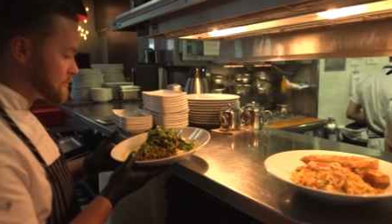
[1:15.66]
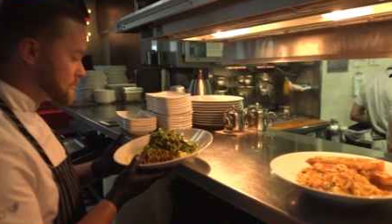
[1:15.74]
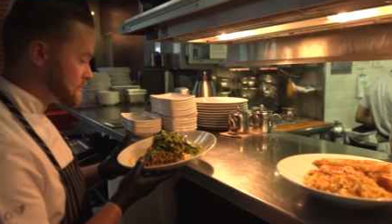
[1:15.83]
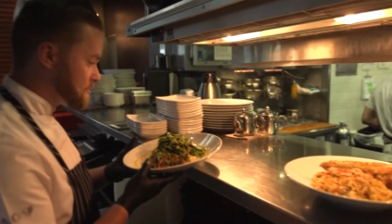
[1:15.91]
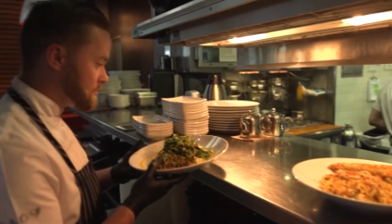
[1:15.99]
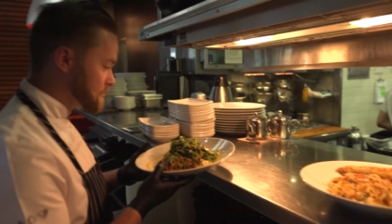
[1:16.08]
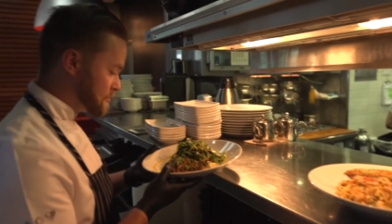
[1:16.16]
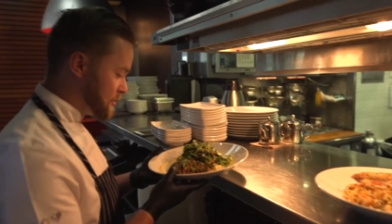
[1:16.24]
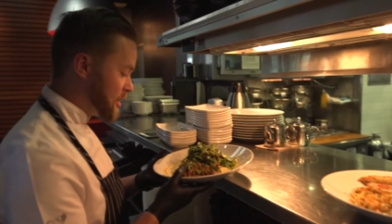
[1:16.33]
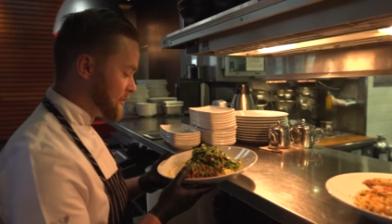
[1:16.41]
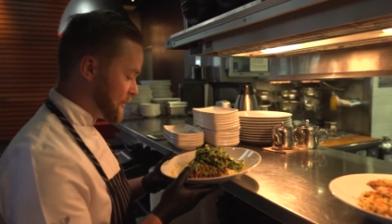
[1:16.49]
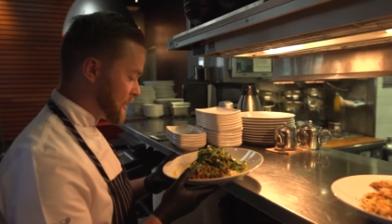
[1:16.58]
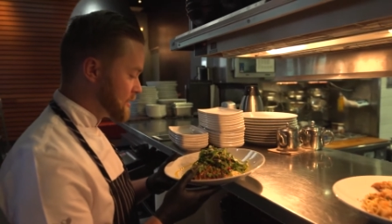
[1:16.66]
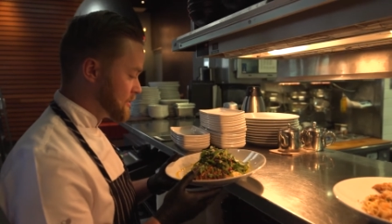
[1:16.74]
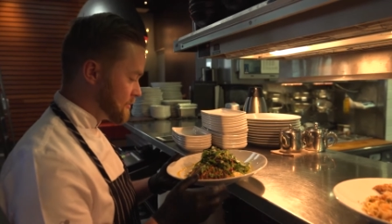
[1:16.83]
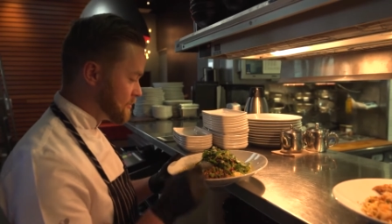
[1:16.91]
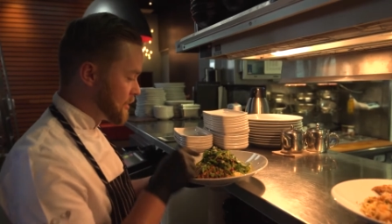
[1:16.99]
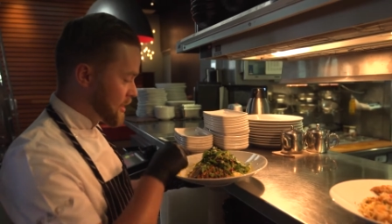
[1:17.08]
Here at our restaurant, the
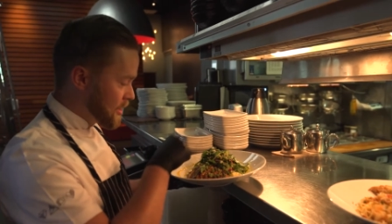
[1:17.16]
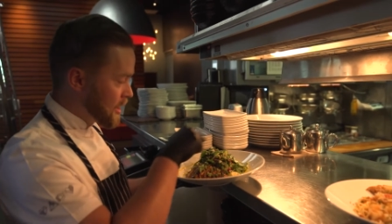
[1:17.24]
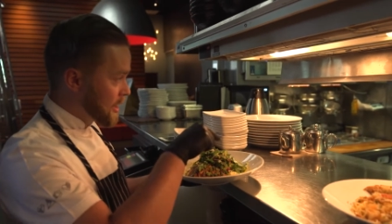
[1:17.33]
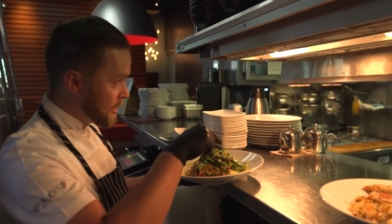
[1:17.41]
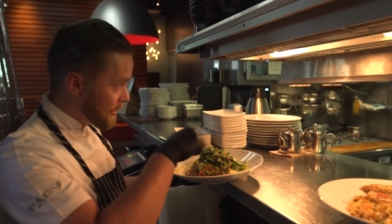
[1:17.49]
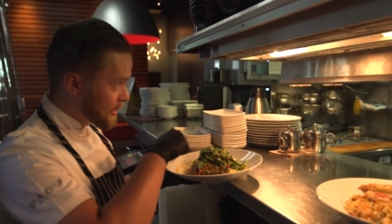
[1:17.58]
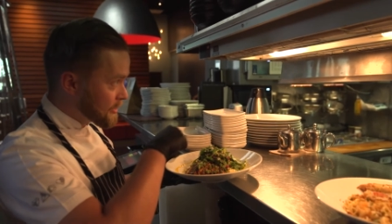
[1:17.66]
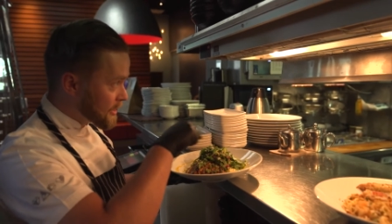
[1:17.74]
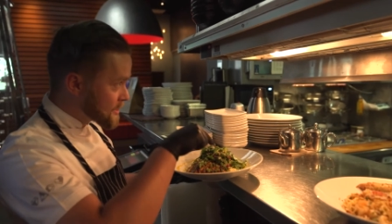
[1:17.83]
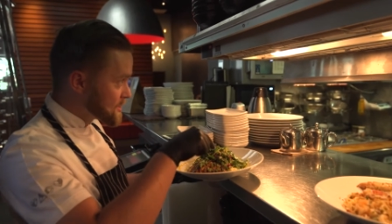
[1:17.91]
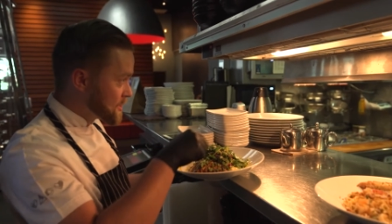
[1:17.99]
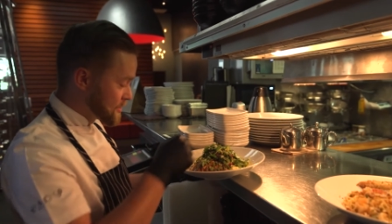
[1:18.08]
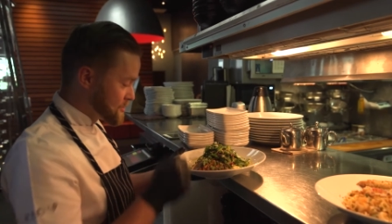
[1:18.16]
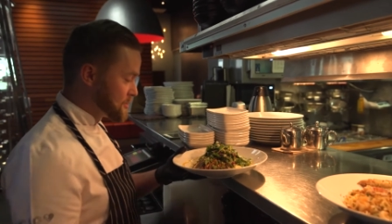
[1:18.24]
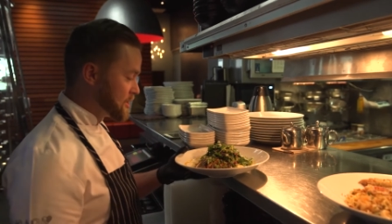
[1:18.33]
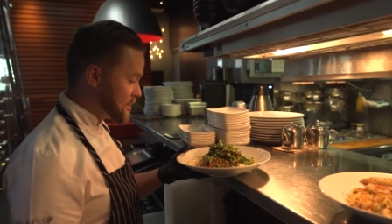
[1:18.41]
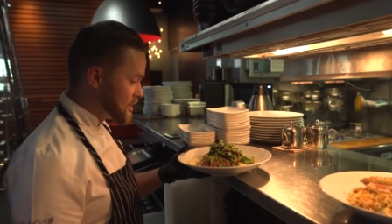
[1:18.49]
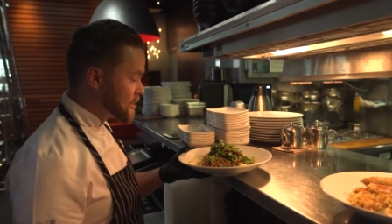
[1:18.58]
different types of chef is we
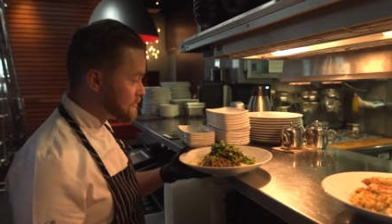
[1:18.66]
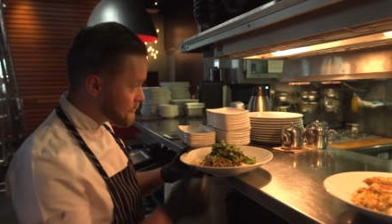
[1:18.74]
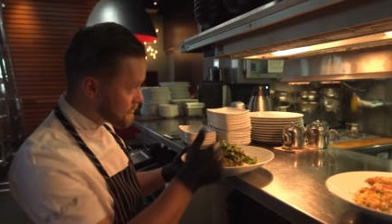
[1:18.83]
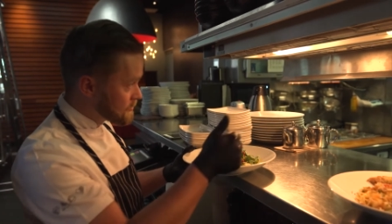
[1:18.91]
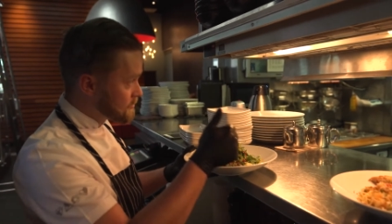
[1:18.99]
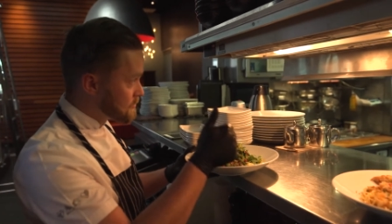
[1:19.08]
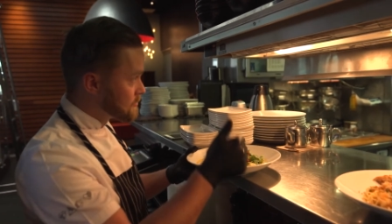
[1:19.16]
have regional